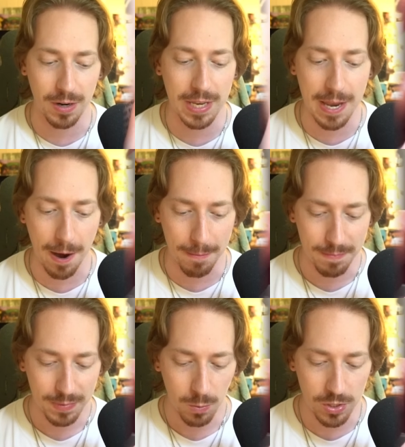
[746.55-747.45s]
here,
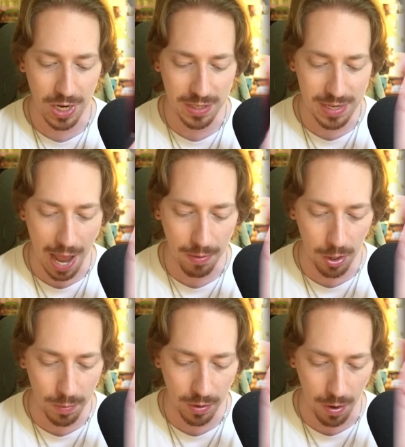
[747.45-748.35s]
which has a
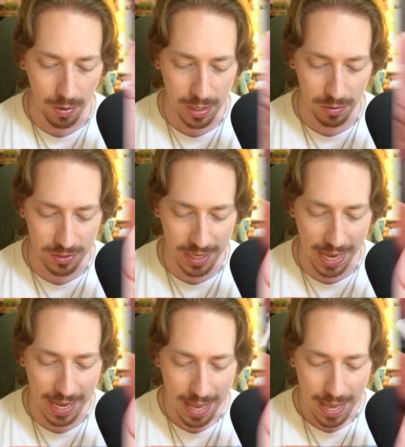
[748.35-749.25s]
downloadable code, and you'll
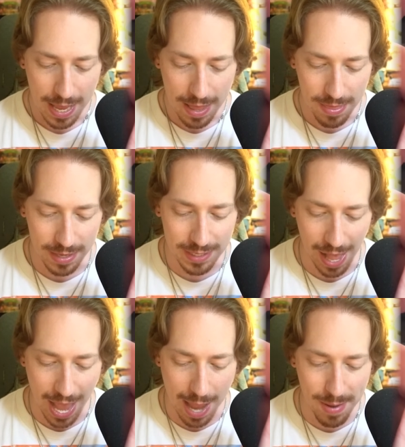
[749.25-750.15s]
see the
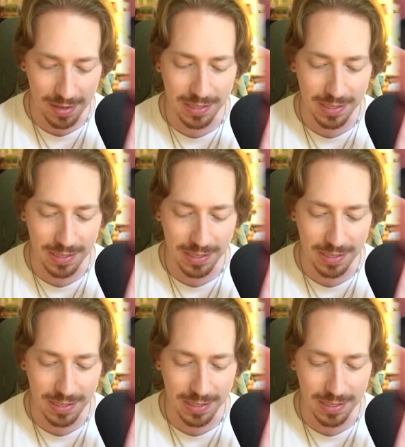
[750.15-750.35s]
time has